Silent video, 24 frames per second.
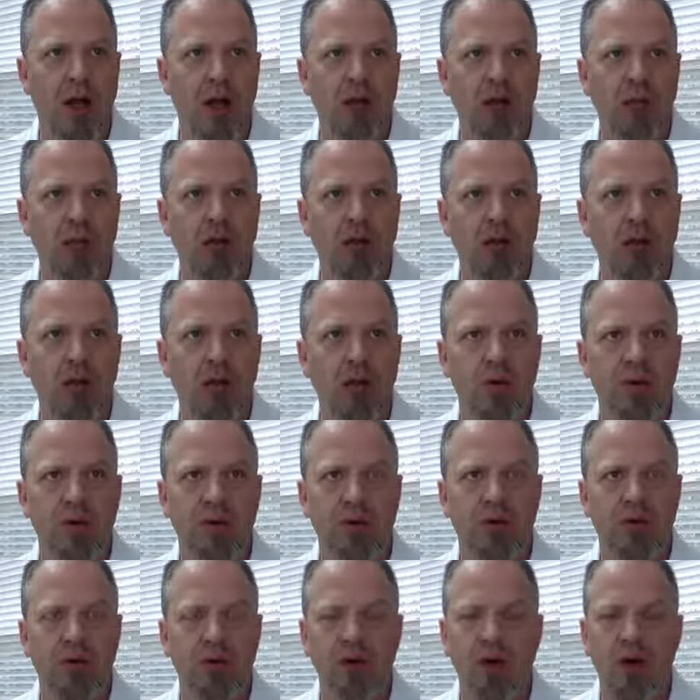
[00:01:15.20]

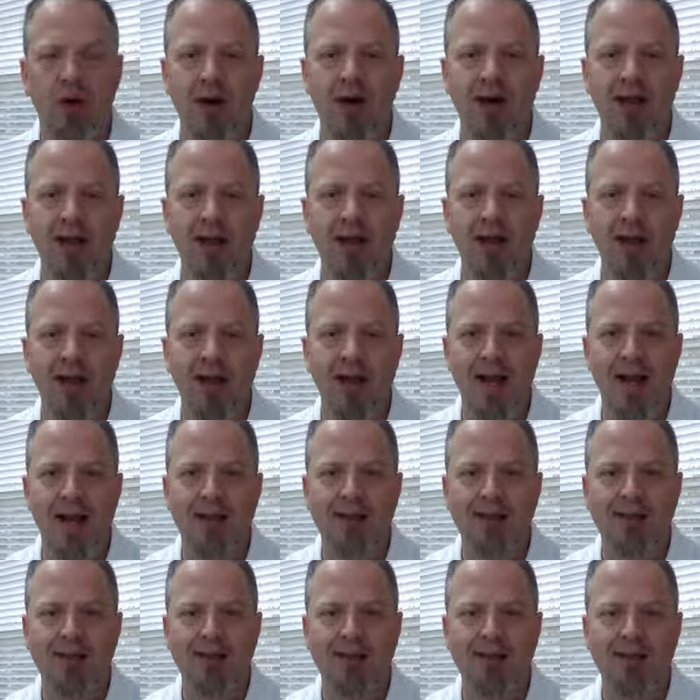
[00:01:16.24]
Showing targeted
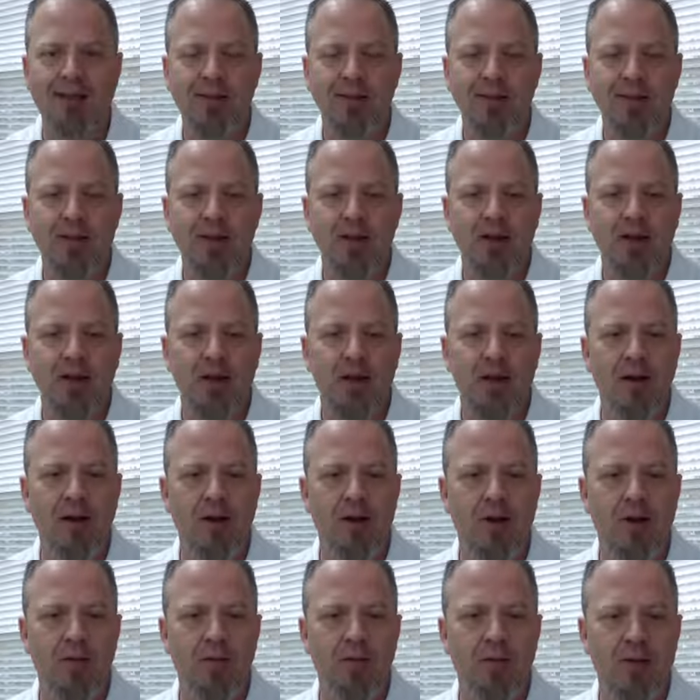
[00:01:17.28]
ads
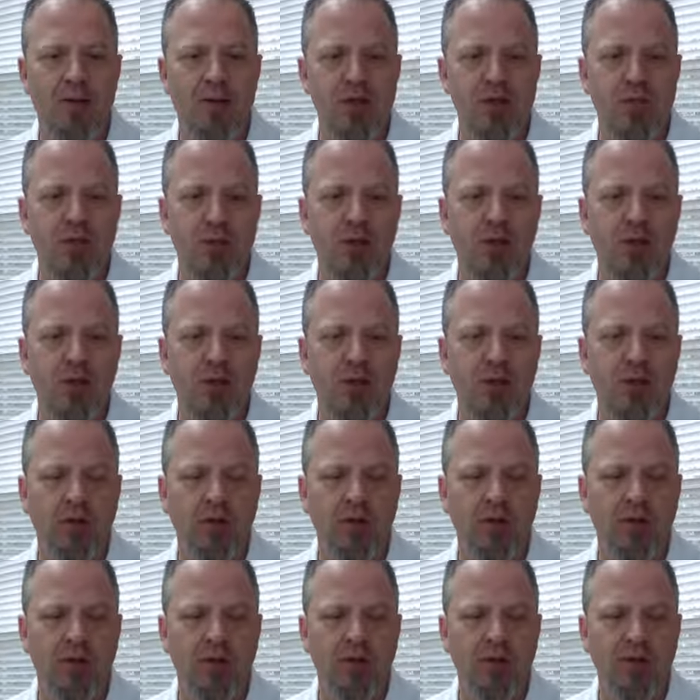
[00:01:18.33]
on Facebook
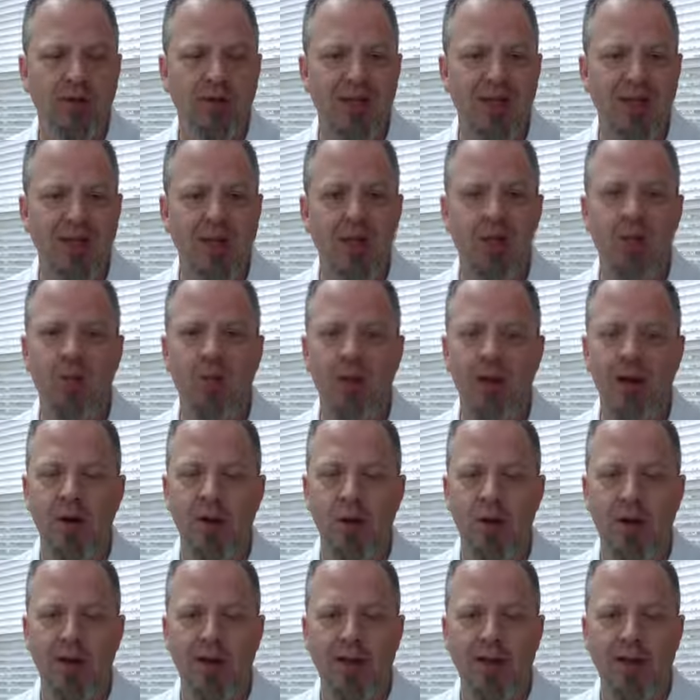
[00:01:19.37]
is a great
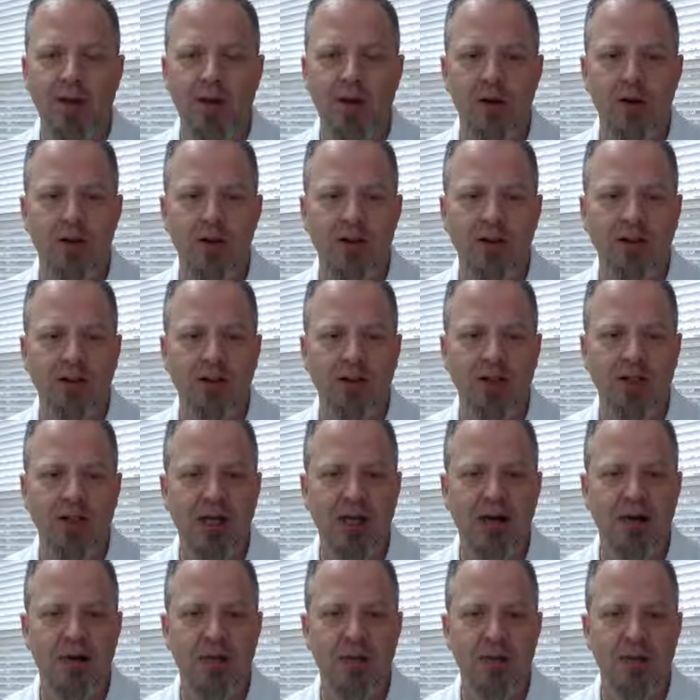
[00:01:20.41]
way to get your message
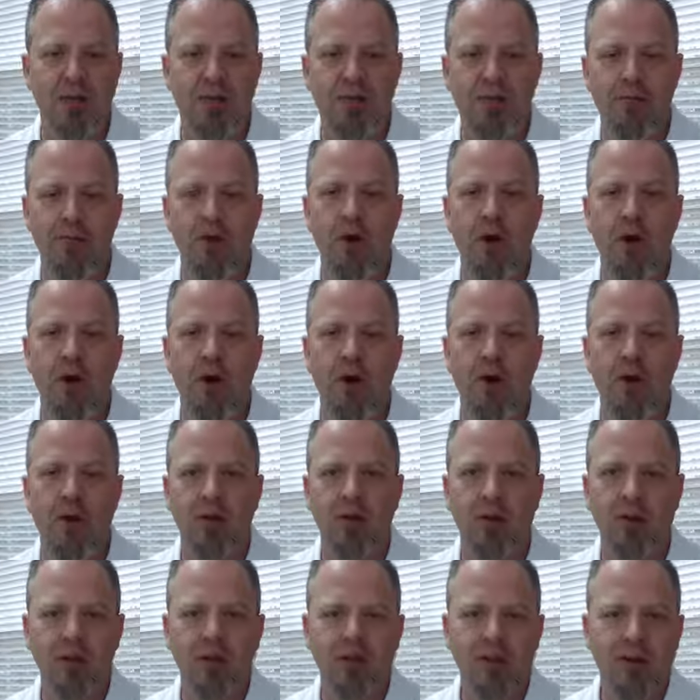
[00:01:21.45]
out. Number 4
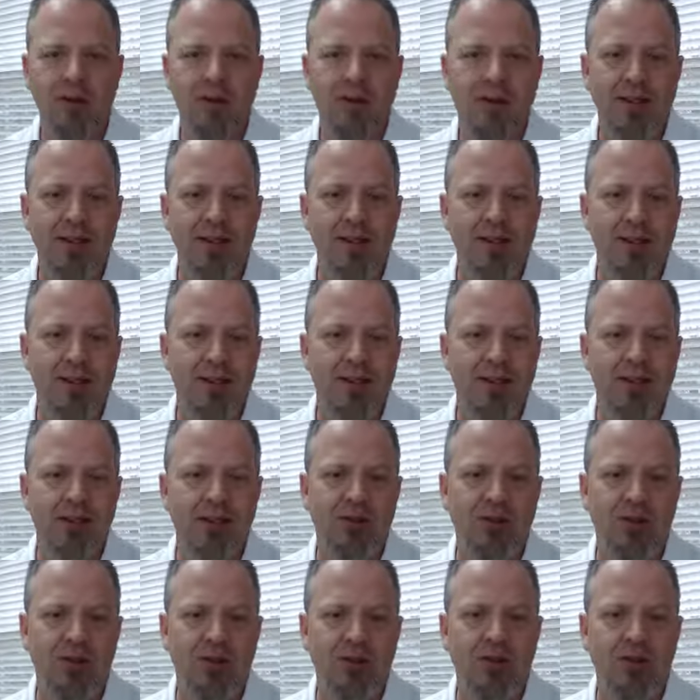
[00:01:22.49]

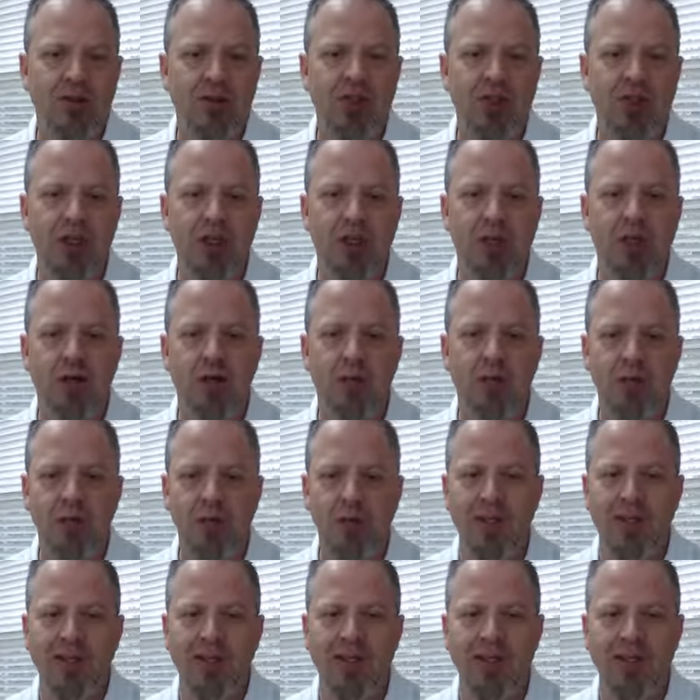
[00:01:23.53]
is geo
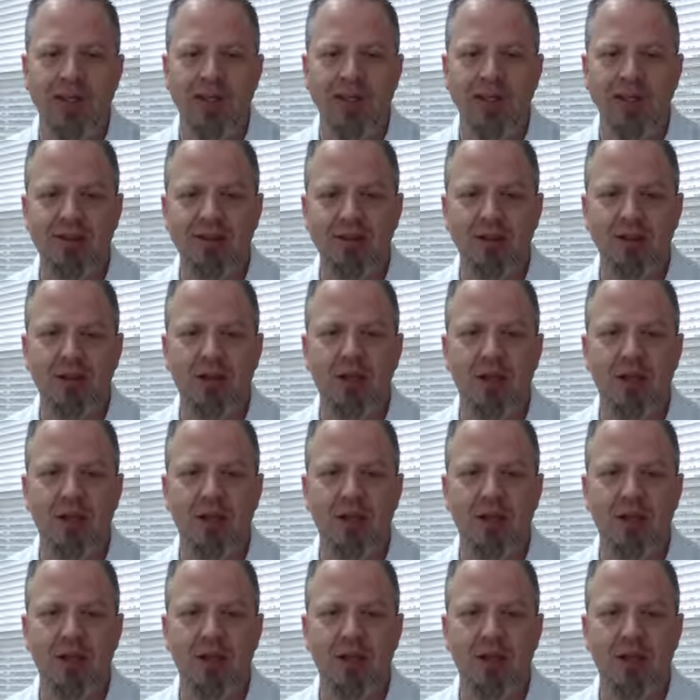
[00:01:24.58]
fencing and